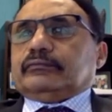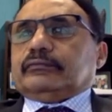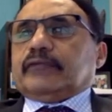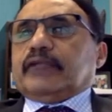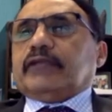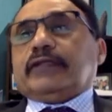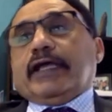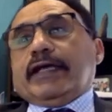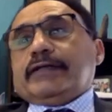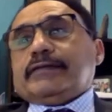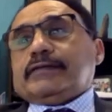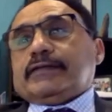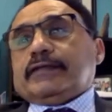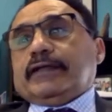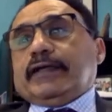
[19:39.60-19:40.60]
And
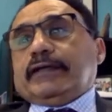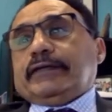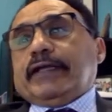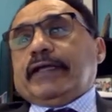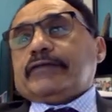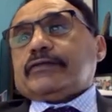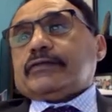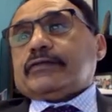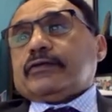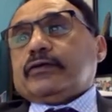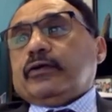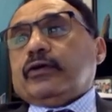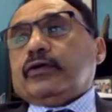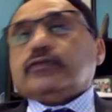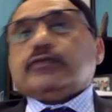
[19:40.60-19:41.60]
that's
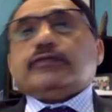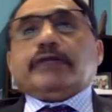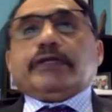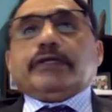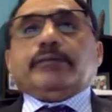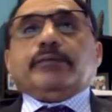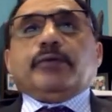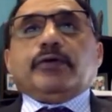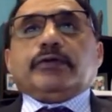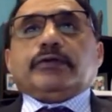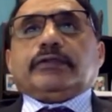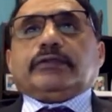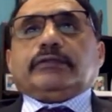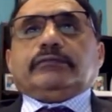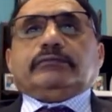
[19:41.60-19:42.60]
also very important.